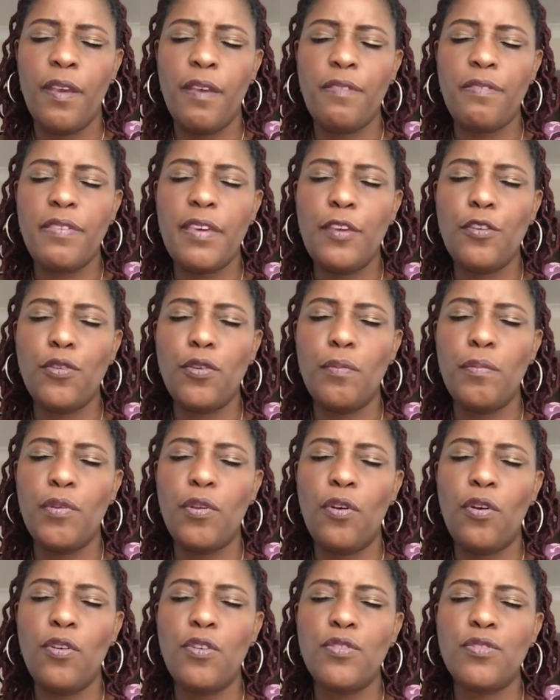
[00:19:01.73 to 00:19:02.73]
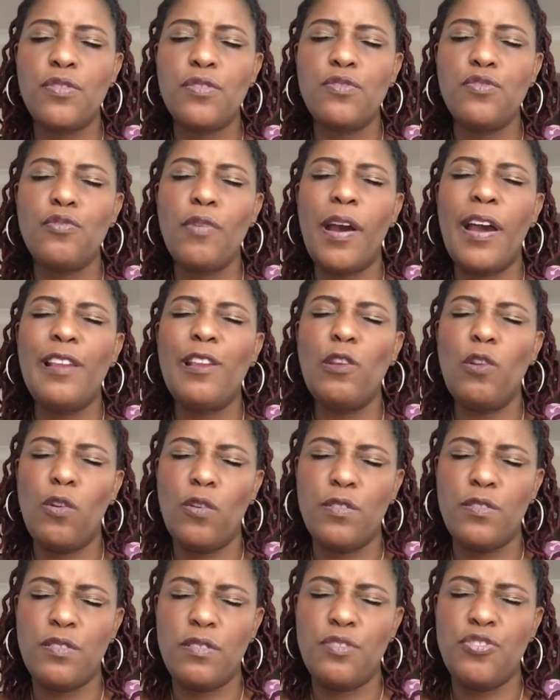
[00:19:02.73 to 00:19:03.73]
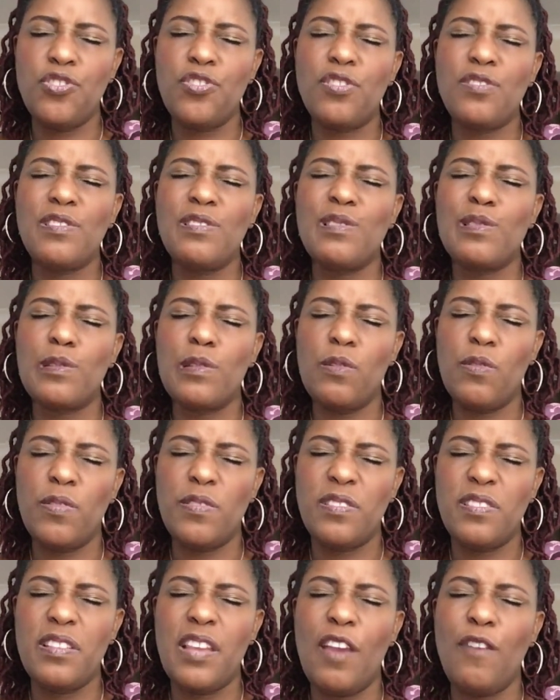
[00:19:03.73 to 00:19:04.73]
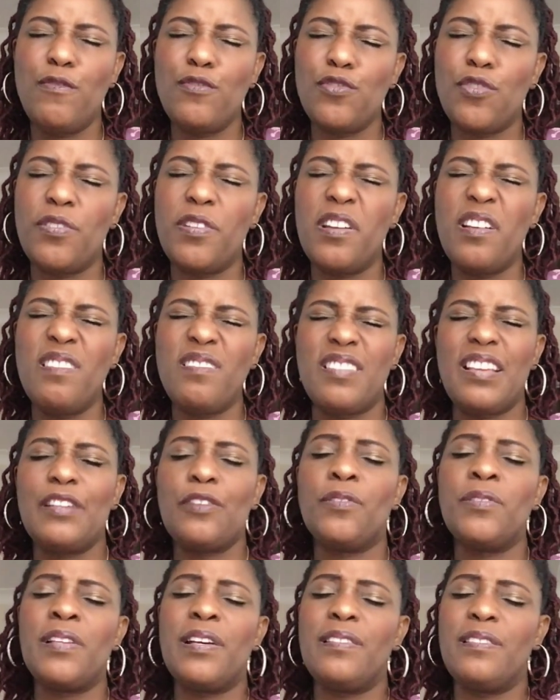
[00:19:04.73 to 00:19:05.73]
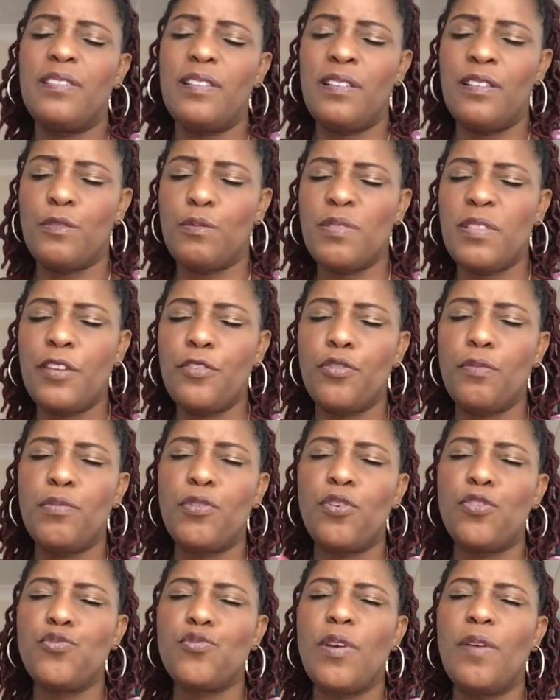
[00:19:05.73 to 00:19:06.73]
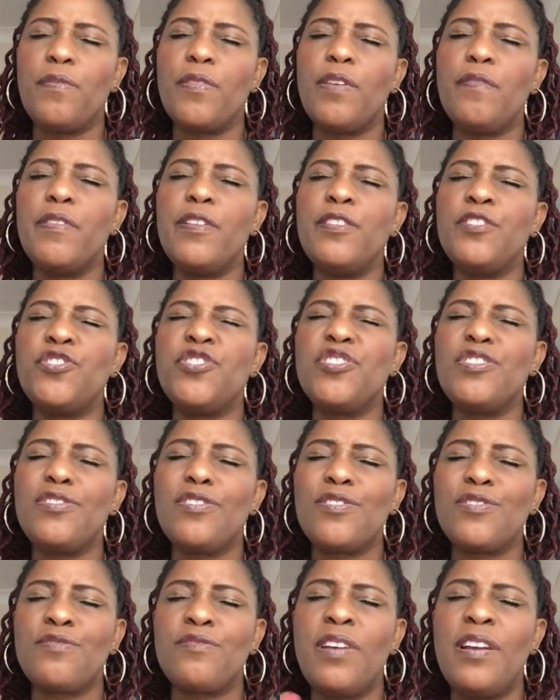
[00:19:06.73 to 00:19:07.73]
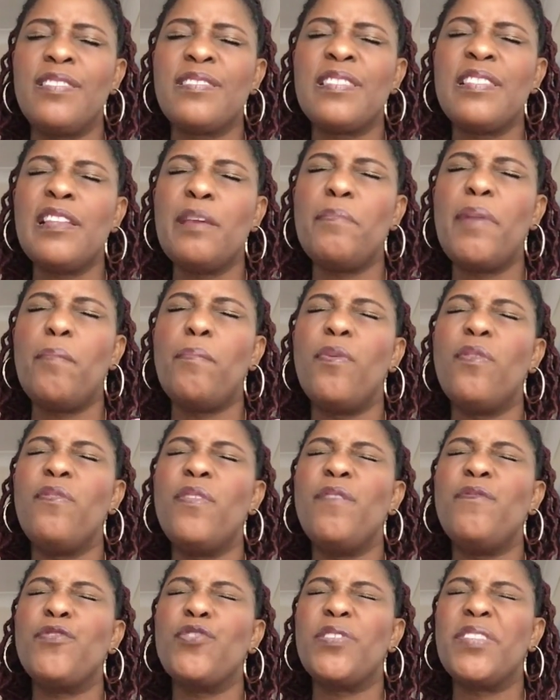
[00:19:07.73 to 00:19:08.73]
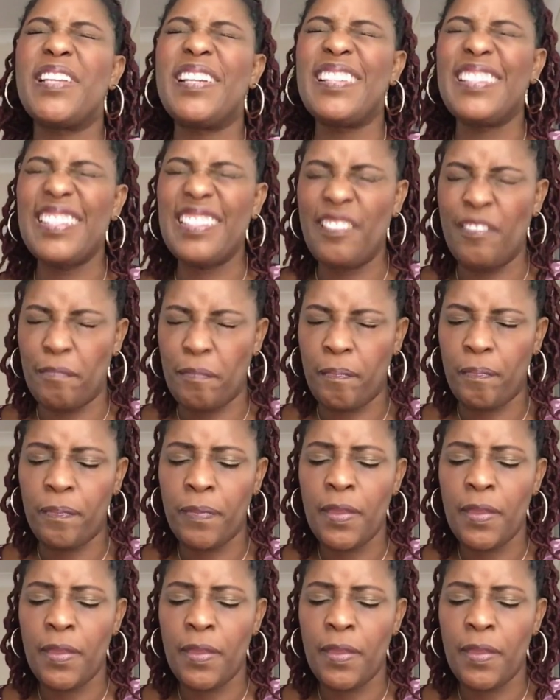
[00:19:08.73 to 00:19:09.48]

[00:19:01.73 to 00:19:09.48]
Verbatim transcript: Thank you because you are Lord. Jesus is Lord in heaven, on earth, and under the earth. We thank you because you have given Jesus Christ the name above every other name.